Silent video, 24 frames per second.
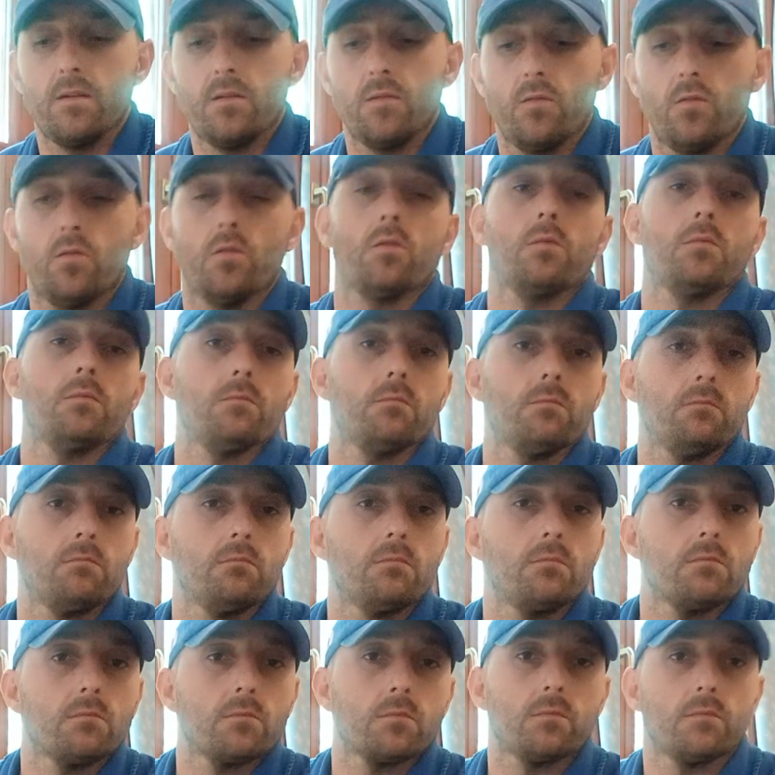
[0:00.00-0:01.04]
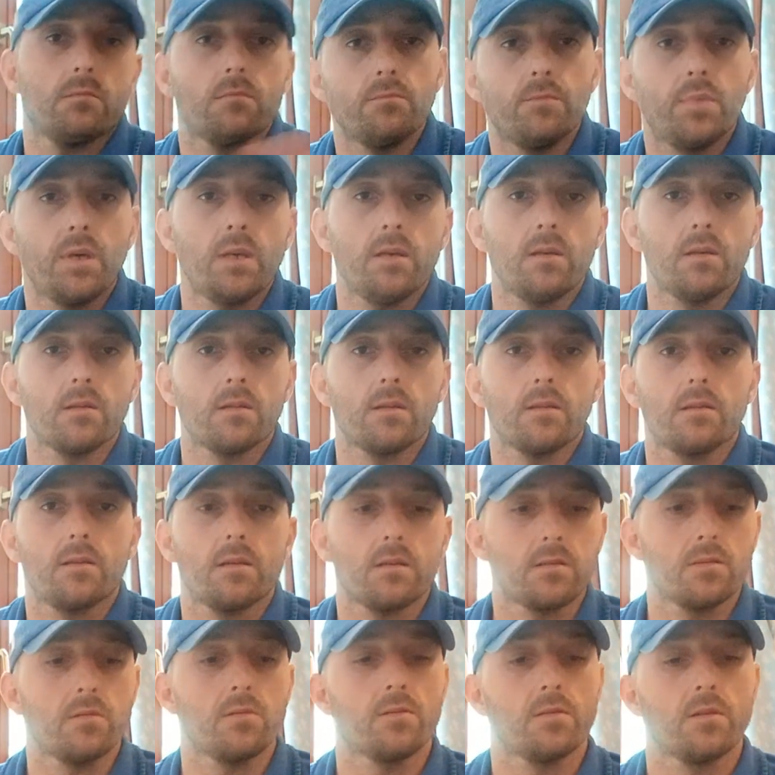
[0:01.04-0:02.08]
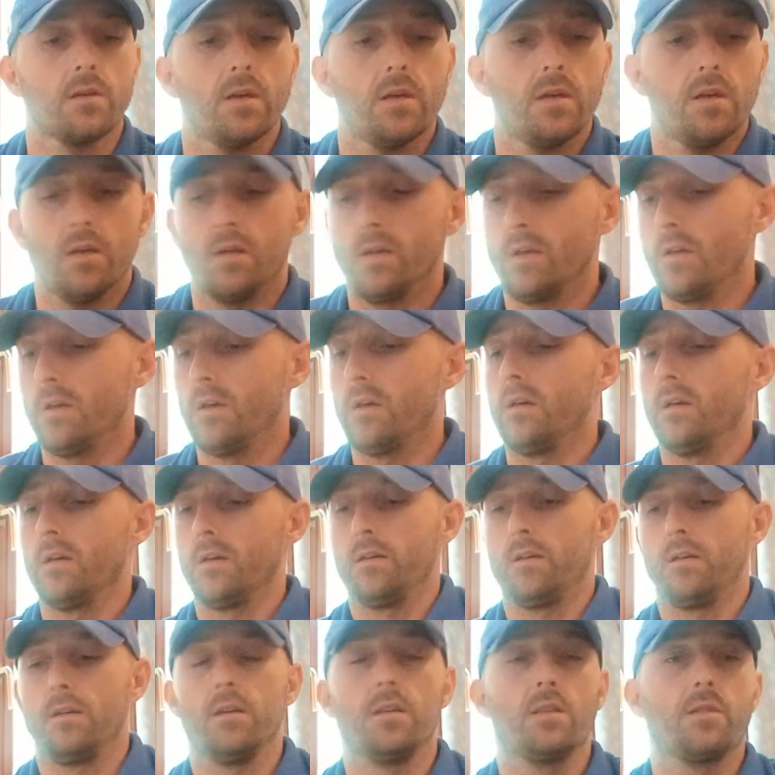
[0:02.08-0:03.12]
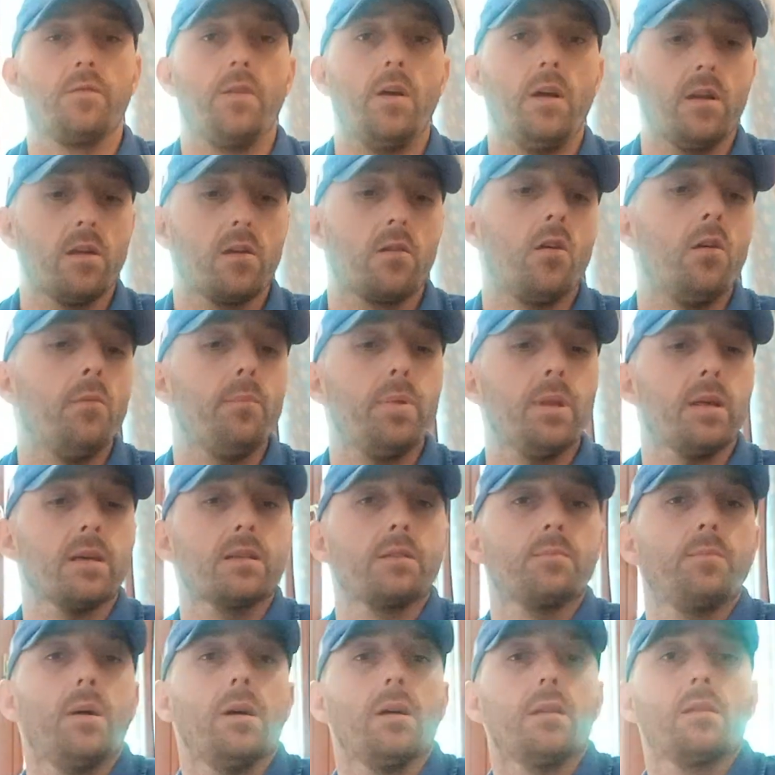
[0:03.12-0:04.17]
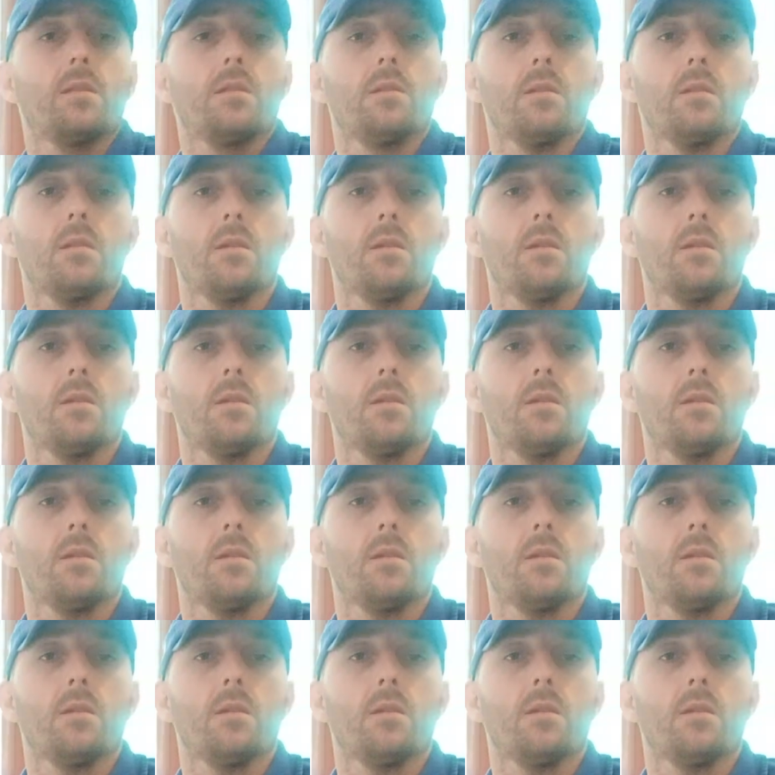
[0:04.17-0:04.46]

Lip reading: or being that does not. It's very complex, but